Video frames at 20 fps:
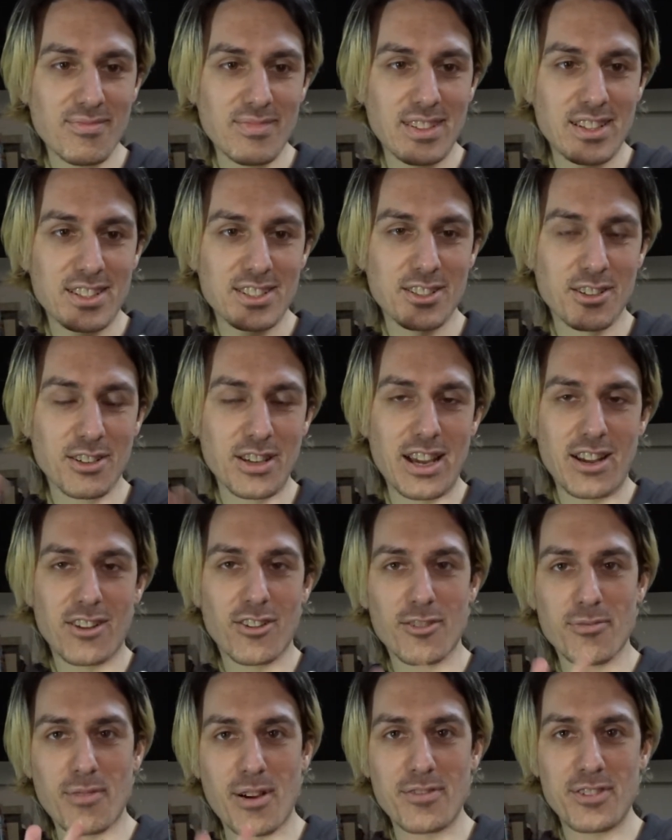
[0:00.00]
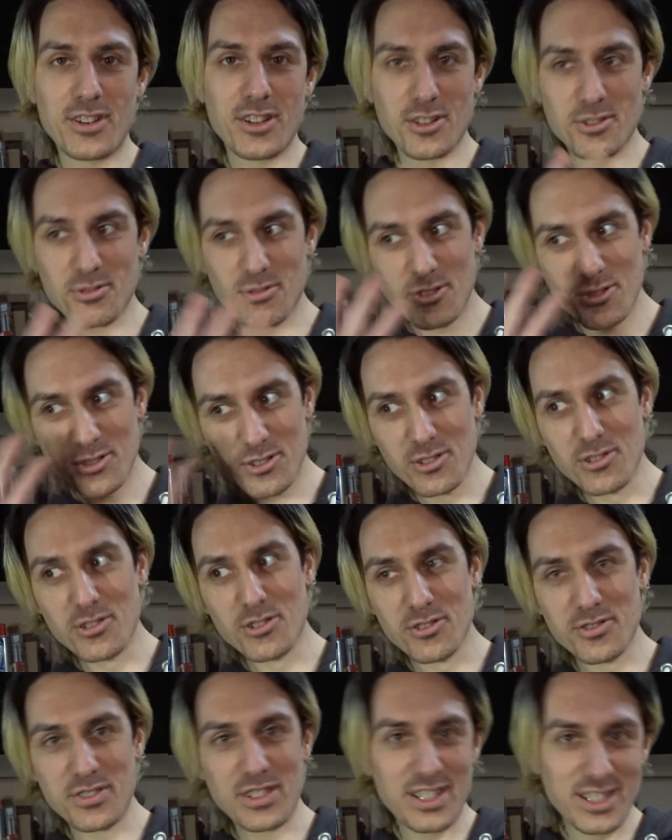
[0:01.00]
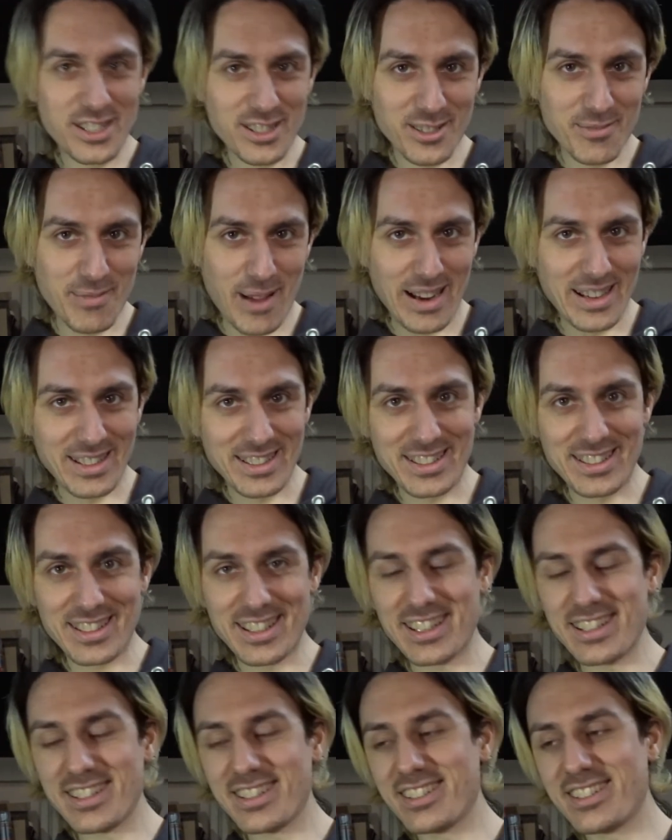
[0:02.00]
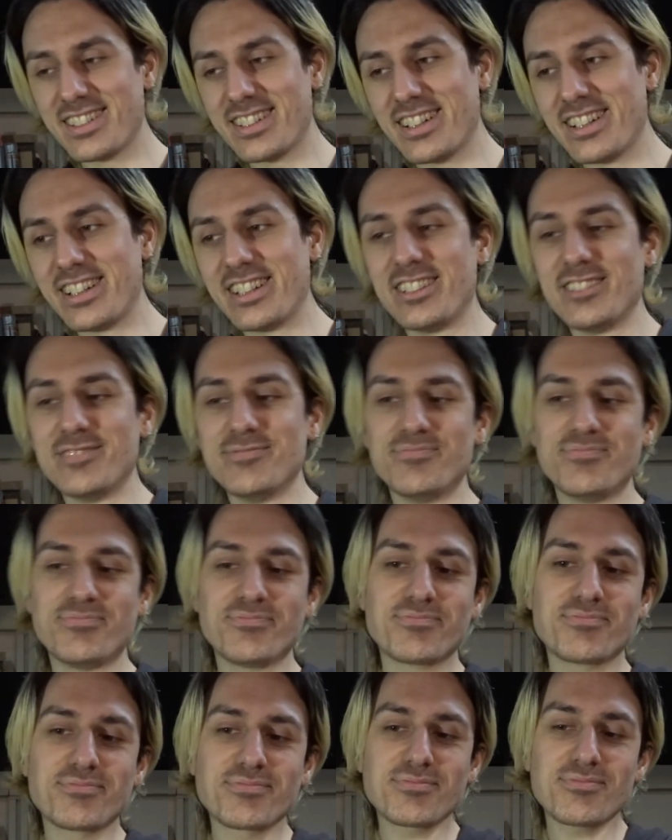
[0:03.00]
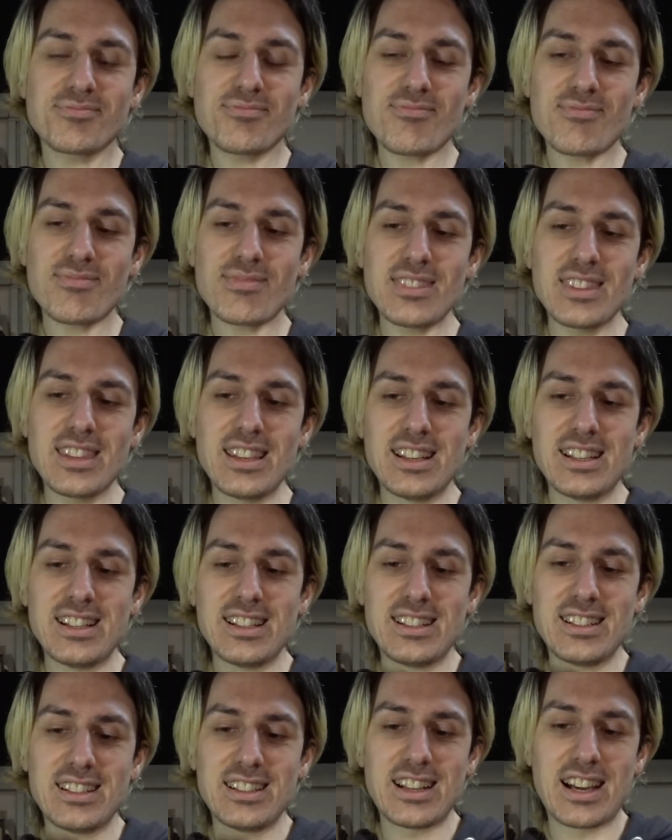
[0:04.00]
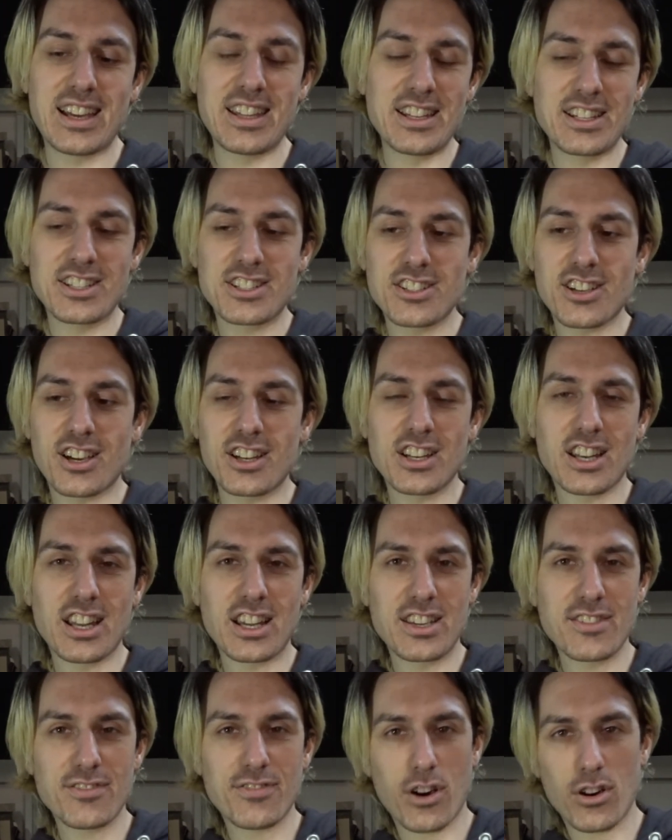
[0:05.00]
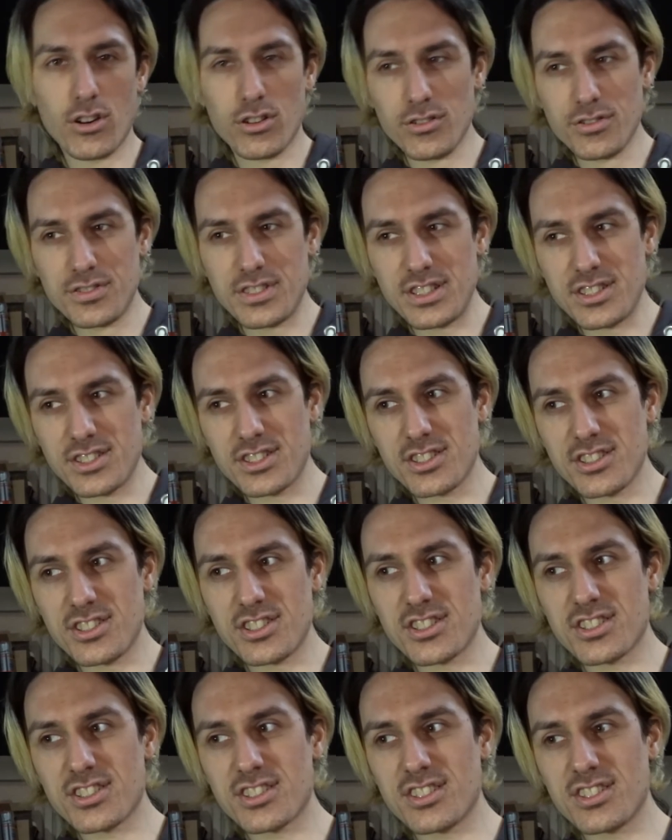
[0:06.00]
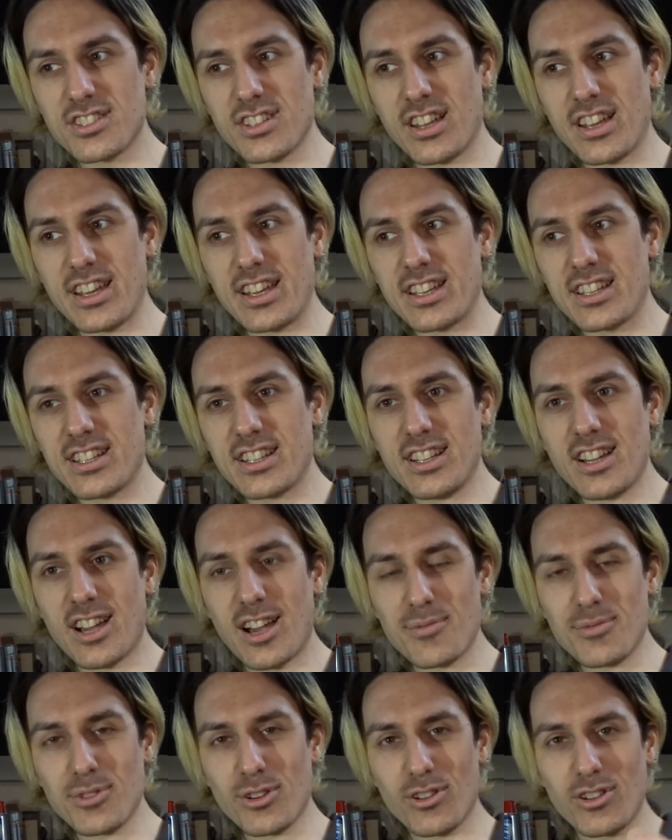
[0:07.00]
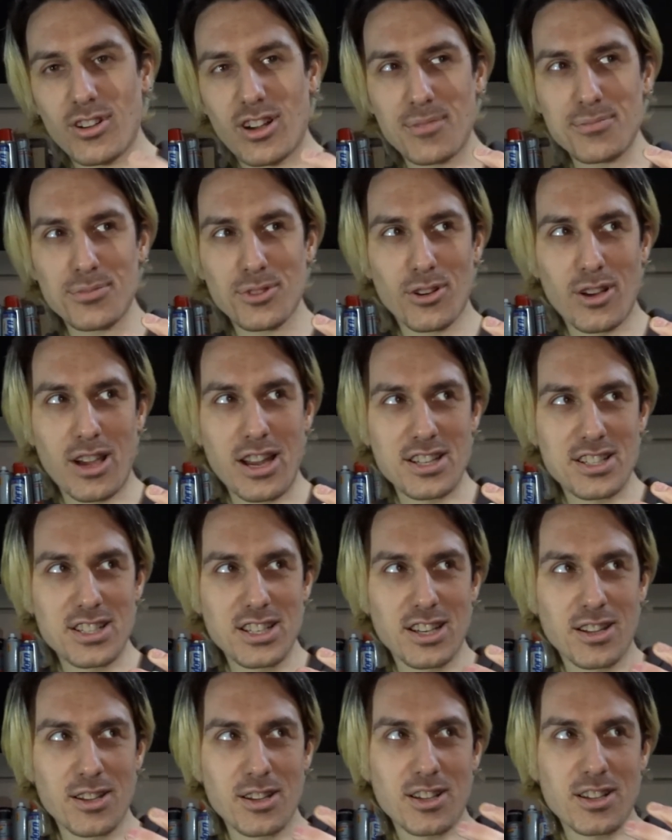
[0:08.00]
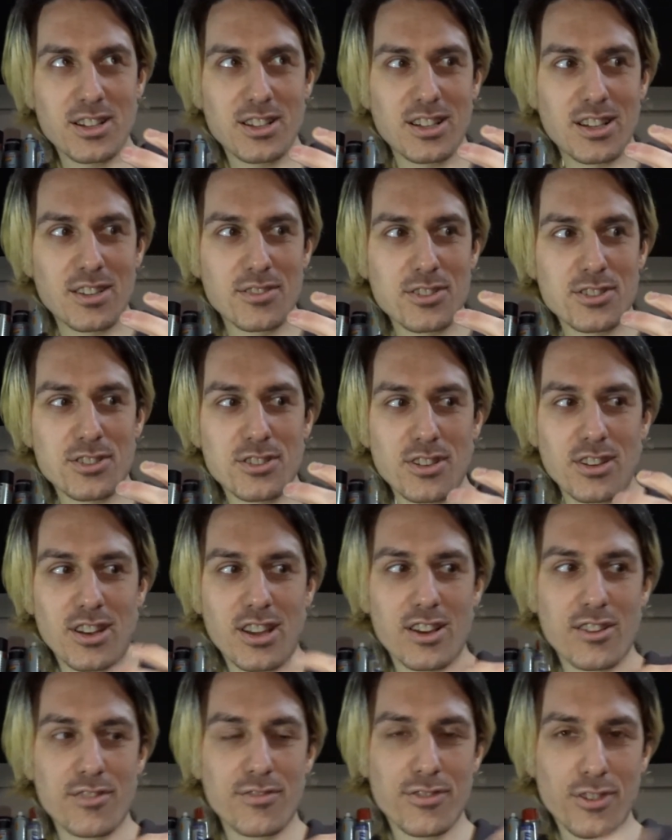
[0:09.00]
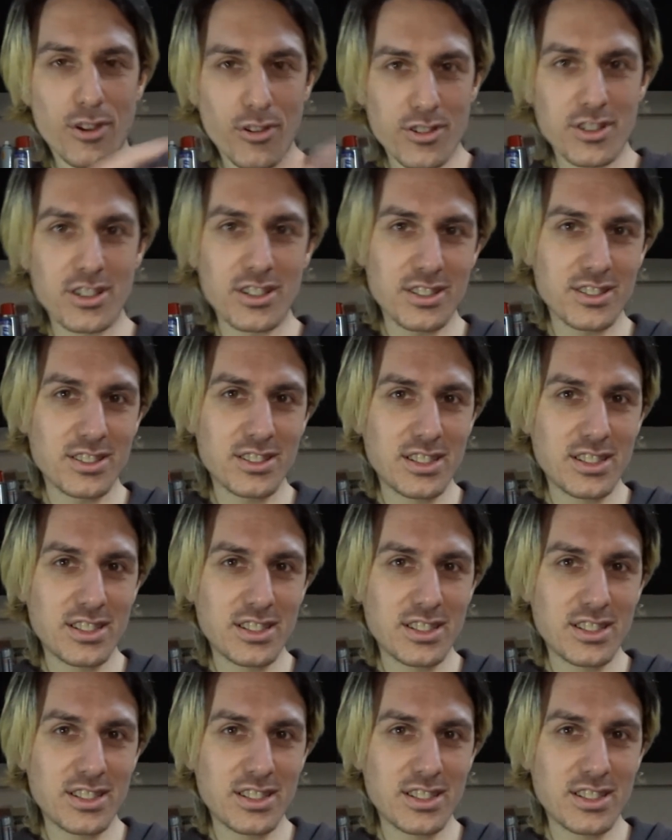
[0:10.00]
So yeah, a lot of my videos were on Google Video back in the day, and it just kind of like evolved into just like I'm not actually like, I'm just like a vlogger,